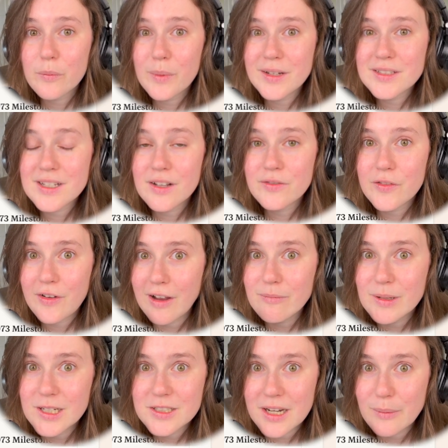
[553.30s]
myself a
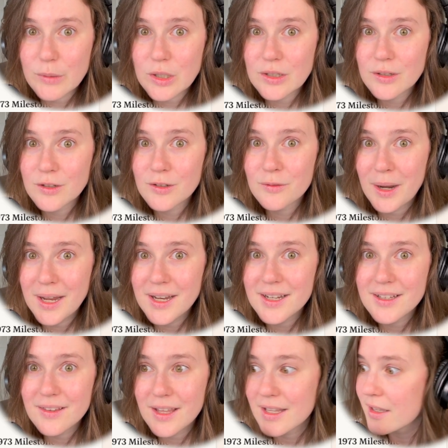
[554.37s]
5-minute timer, right?
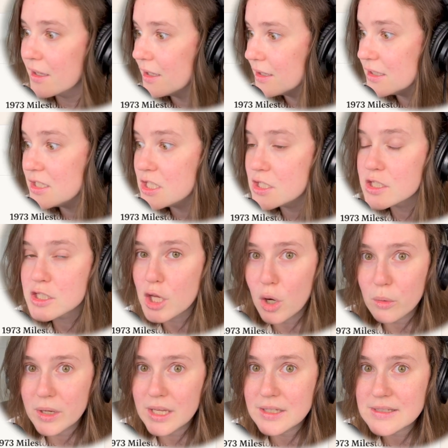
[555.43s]
Like this is
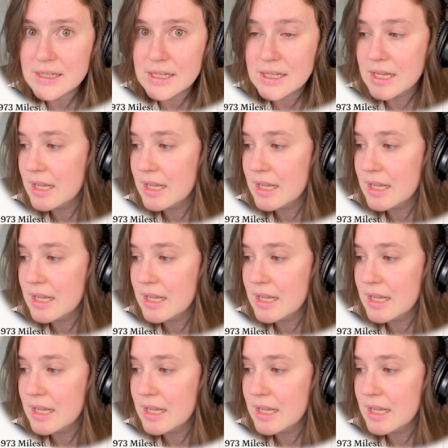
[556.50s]
so easy.